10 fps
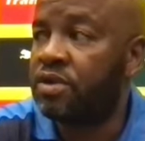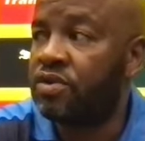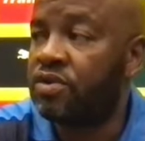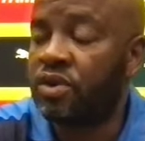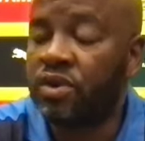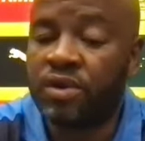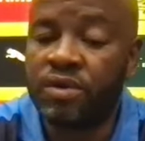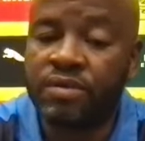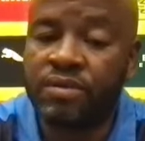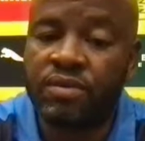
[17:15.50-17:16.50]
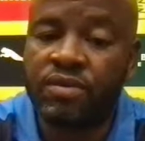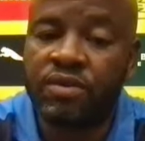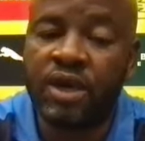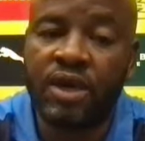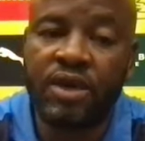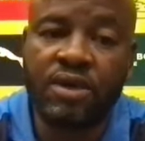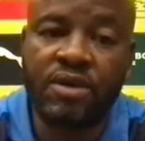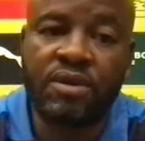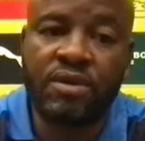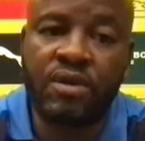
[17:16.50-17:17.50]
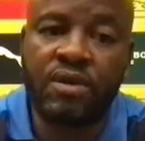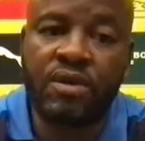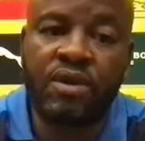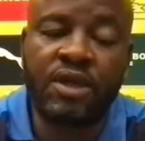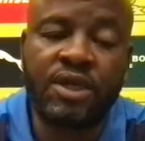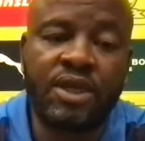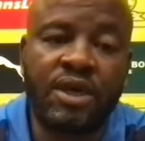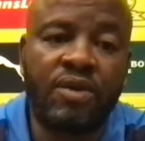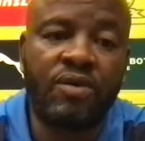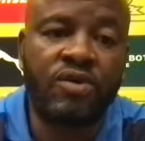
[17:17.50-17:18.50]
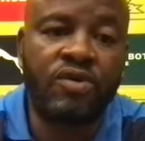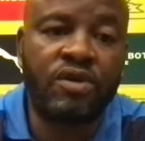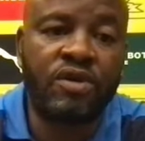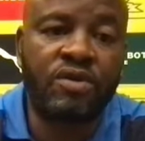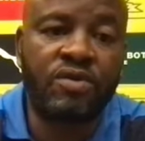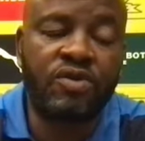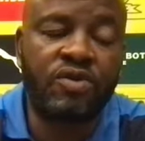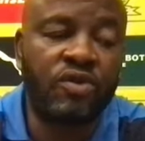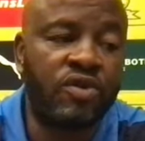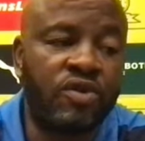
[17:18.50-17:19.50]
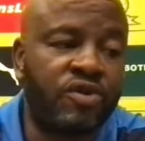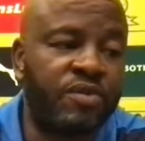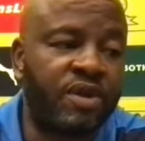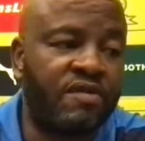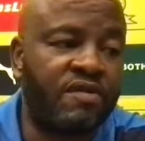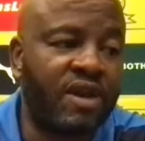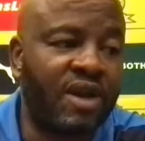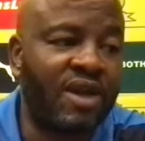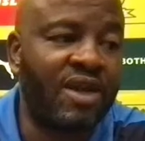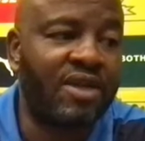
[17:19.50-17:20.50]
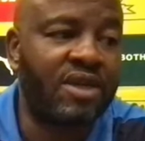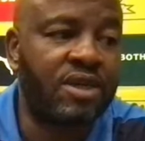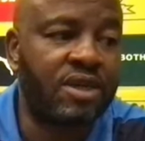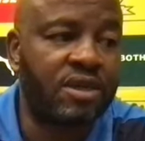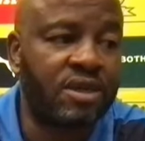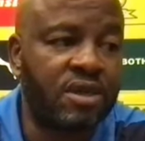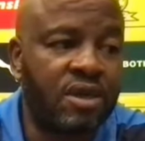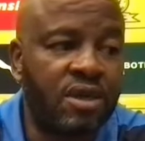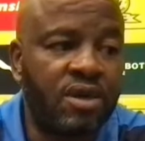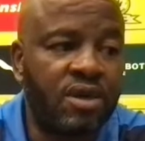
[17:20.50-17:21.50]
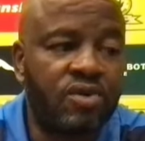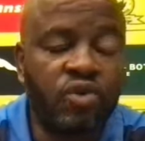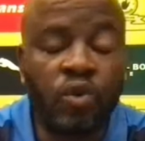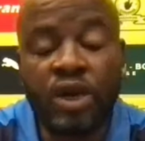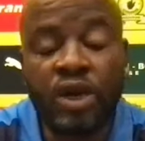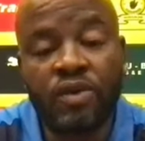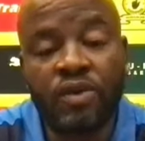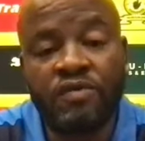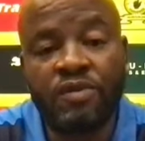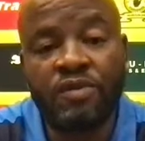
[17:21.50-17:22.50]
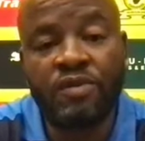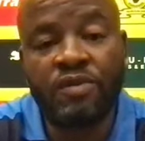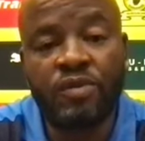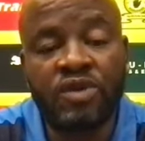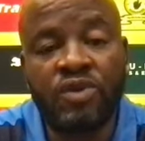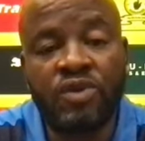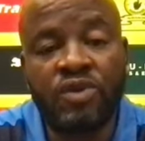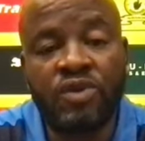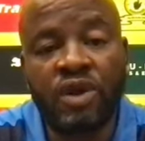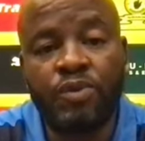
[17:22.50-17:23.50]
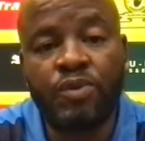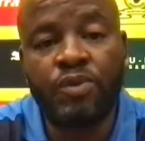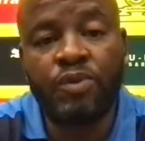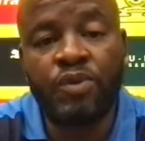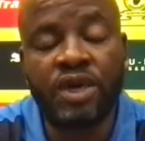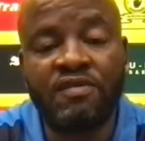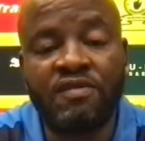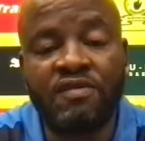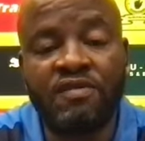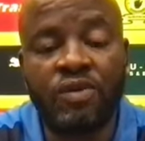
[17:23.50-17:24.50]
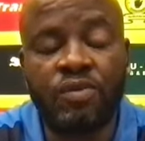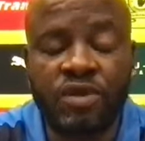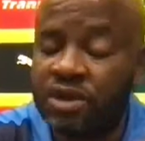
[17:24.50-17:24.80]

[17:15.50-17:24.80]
So today or this year, we should also be given another chance to win away from home. That will put us in a very,